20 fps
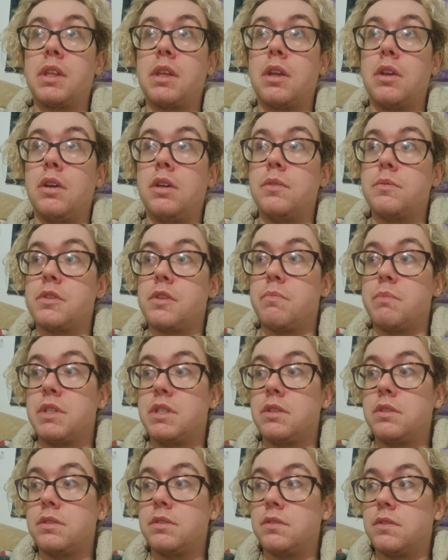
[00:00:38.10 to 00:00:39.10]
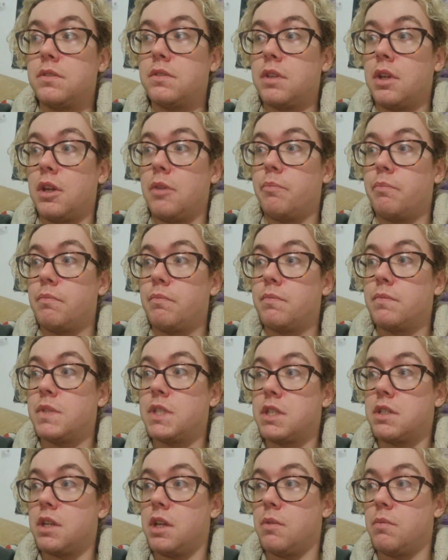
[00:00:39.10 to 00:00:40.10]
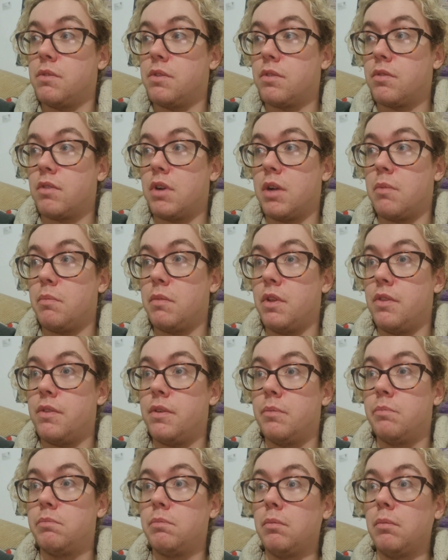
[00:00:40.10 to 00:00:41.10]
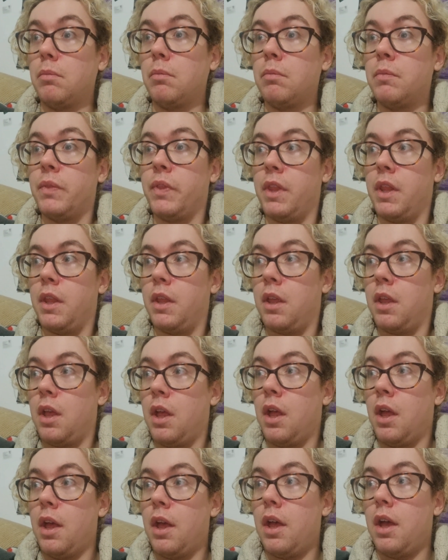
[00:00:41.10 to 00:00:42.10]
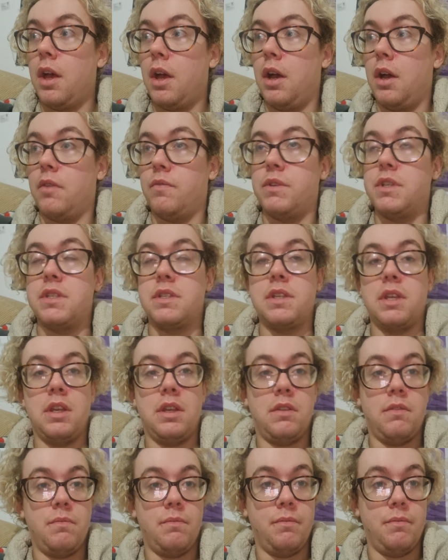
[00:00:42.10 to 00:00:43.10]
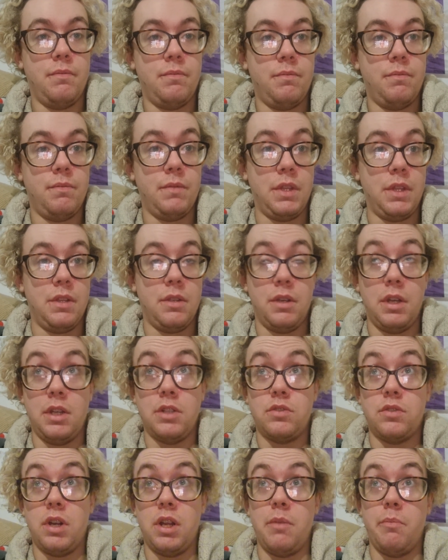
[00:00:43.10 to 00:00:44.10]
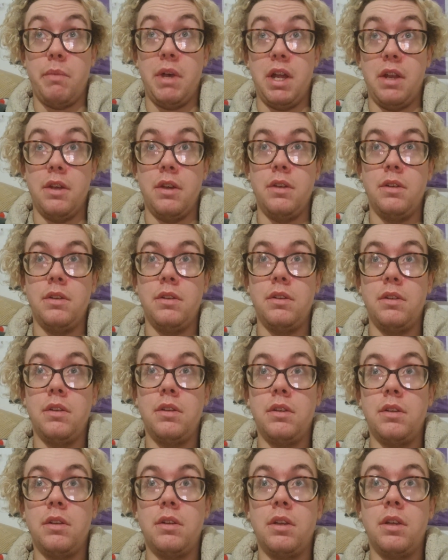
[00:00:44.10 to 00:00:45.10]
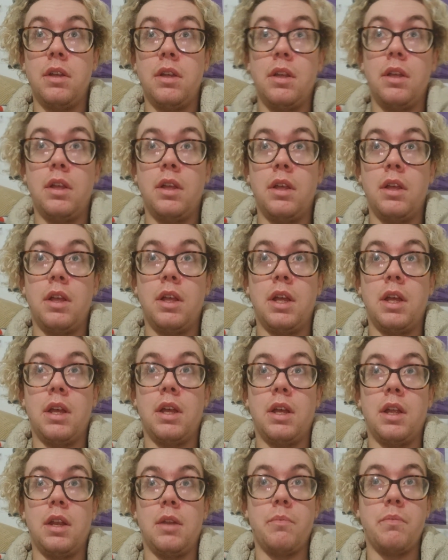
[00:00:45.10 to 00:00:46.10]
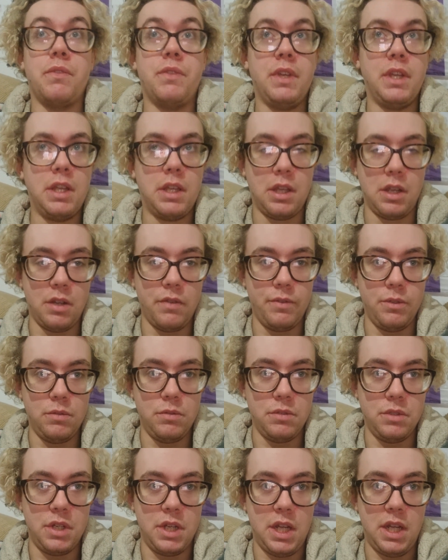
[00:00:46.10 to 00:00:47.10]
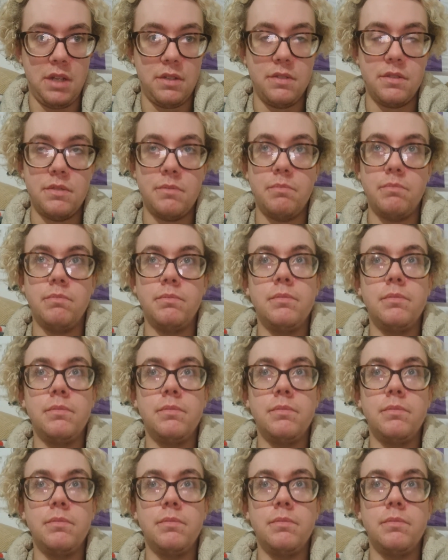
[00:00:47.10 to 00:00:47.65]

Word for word: go up to the Midlands, um, stay with the grandmother. Uh, visit Drayton Manor. I'm thinking of a Wound house.